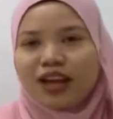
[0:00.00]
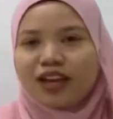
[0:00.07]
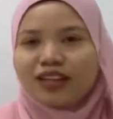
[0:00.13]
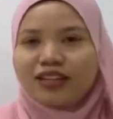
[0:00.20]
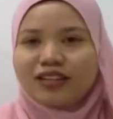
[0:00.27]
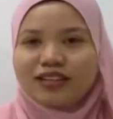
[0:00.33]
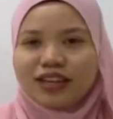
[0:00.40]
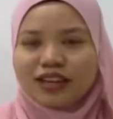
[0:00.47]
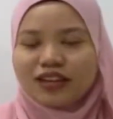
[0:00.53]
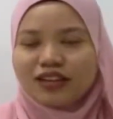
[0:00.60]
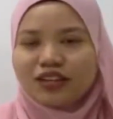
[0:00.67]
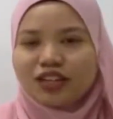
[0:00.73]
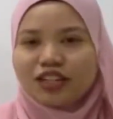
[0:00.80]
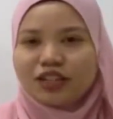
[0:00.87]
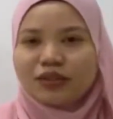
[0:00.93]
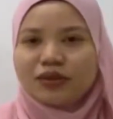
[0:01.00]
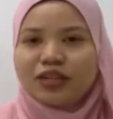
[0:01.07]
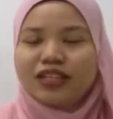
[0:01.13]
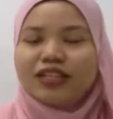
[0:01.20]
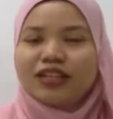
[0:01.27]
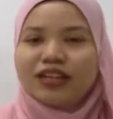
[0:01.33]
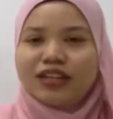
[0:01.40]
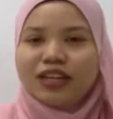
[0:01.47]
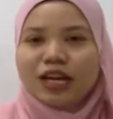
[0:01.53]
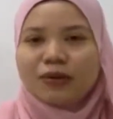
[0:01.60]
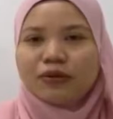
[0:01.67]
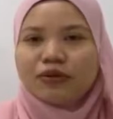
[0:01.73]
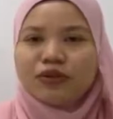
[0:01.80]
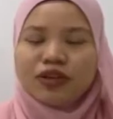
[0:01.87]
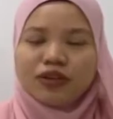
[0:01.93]
The second ratio is the debt
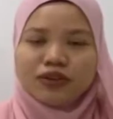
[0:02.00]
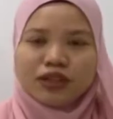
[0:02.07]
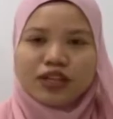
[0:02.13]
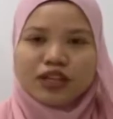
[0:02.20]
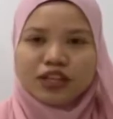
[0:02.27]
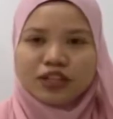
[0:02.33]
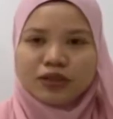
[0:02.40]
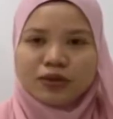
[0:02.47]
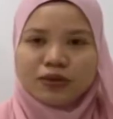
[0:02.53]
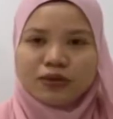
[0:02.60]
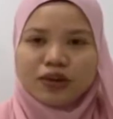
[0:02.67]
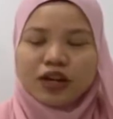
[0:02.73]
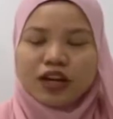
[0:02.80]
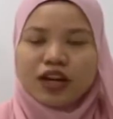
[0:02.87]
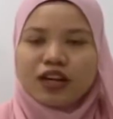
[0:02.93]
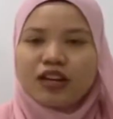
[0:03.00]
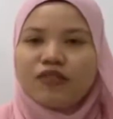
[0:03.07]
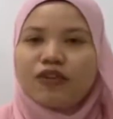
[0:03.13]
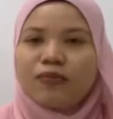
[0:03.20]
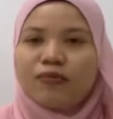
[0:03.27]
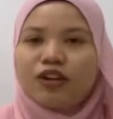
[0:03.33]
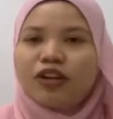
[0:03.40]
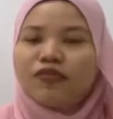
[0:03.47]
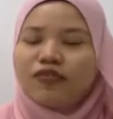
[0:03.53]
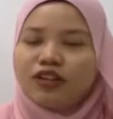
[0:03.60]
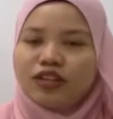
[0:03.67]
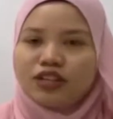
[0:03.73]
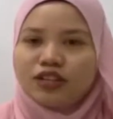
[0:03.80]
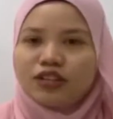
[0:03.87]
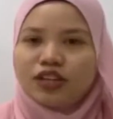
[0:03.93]
to equity ratio. The formula for
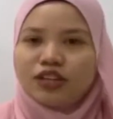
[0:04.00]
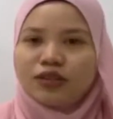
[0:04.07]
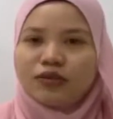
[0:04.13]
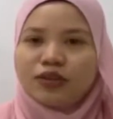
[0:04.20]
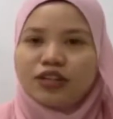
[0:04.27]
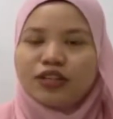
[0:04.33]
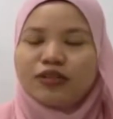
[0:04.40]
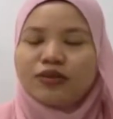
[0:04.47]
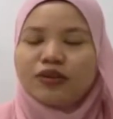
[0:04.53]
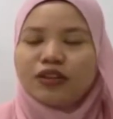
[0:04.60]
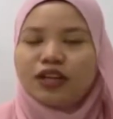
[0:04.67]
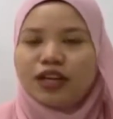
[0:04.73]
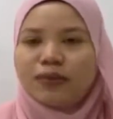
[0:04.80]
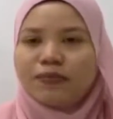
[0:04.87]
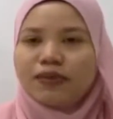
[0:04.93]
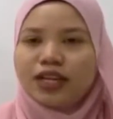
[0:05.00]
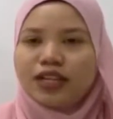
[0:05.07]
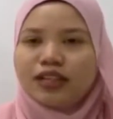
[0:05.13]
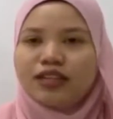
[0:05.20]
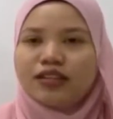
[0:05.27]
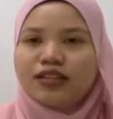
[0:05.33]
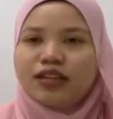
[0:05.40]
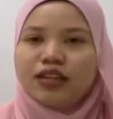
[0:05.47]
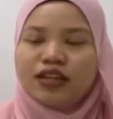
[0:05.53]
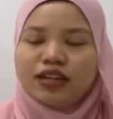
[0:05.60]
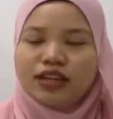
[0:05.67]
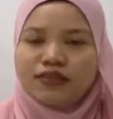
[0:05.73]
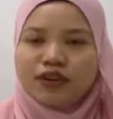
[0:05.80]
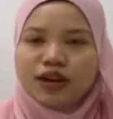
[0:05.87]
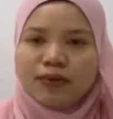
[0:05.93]
this ratio is total liabilities
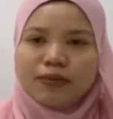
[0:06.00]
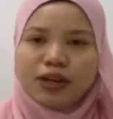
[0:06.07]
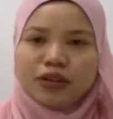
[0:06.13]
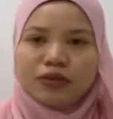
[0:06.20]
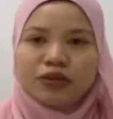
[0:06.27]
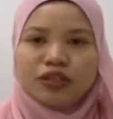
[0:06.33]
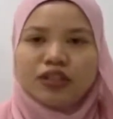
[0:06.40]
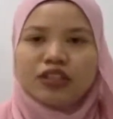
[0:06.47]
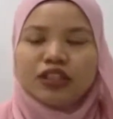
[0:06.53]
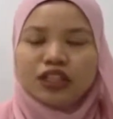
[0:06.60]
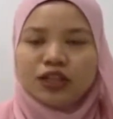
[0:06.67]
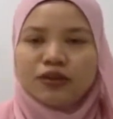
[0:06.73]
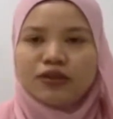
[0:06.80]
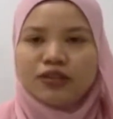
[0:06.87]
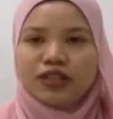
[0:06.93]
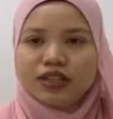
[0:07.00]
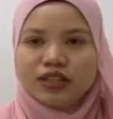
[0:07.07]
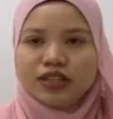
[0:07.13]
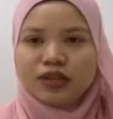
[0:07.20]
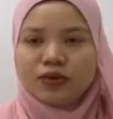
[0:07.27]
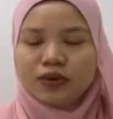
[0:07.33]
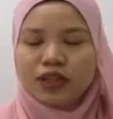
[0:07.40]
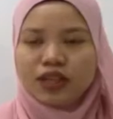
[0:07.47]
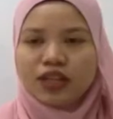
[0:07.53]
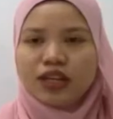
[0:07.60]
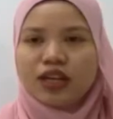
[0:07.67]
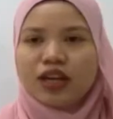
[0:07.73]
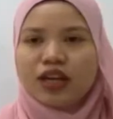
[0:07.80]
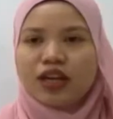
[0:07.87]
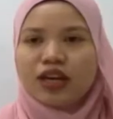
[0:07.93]
divided by total shareholders'
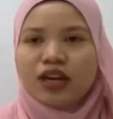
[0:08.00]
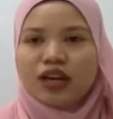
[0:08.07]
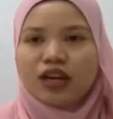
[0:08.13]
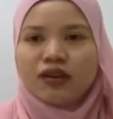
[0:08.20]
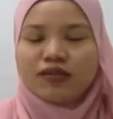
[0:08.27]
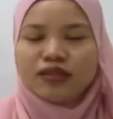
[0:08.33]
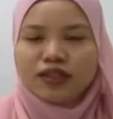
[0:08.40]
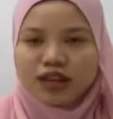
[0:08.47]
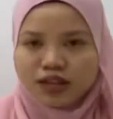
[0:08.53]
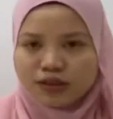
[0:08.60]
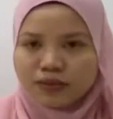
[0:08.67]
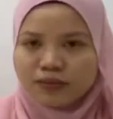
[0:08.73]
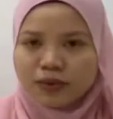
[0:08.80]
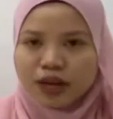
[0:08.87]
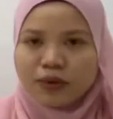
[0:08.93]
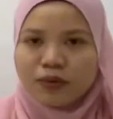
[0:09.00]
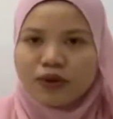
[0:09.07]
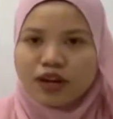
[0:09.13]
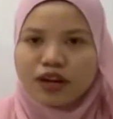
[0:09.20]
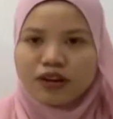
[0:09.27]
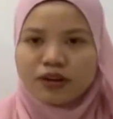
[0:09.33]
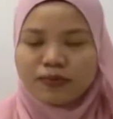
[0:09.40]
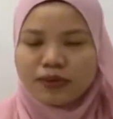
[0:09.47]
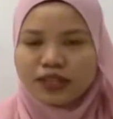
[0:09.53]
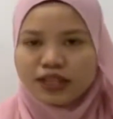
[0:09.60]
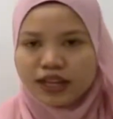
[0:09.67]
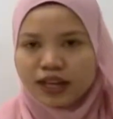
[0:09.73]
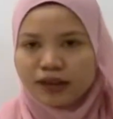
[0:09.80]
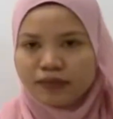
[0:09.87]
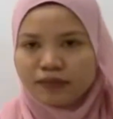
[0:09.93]
equity and times by 100%.